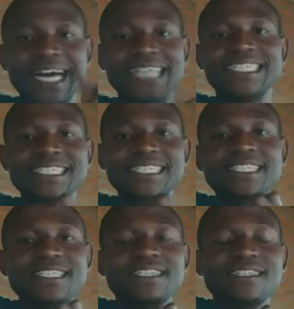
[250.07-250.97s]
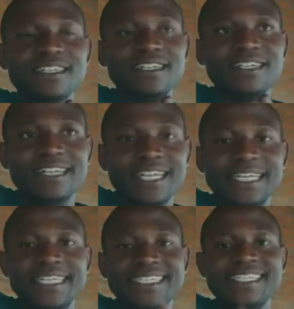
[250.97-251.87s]
at risk,
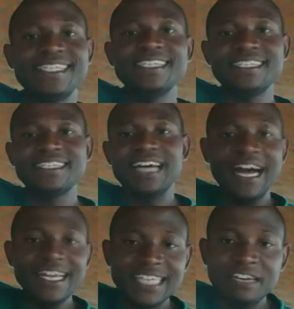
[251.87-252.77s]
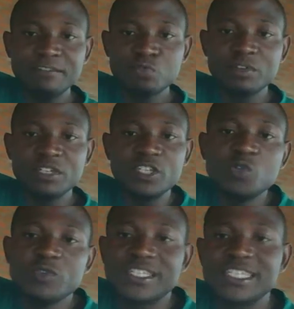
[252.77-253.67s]
like since high tariffs will
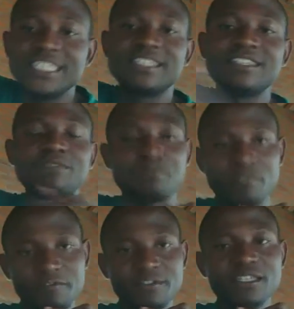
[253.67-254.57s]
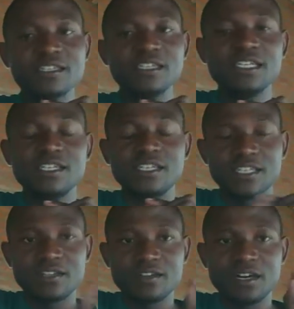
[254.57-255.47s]
reduce its profit,
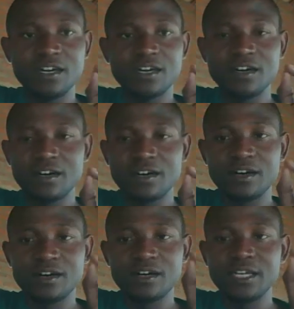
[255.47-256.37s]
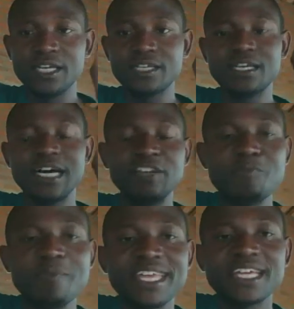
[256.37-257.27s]

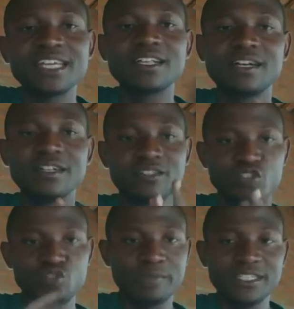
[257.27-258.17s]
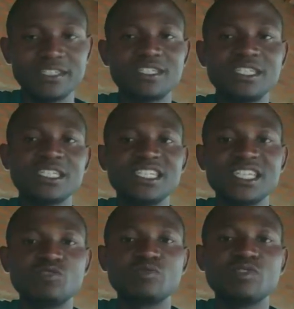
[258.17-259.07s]
and make the domestic
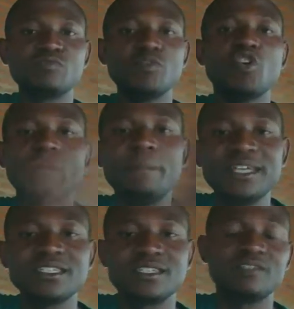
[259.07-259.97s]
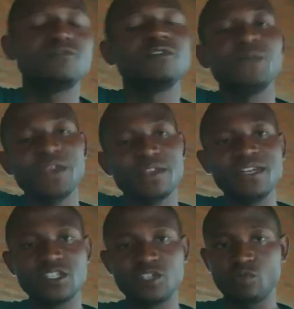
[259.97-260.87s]
industries more competitive
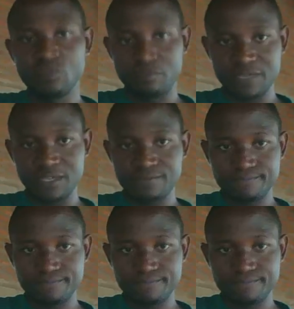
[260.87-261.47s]
than it would be.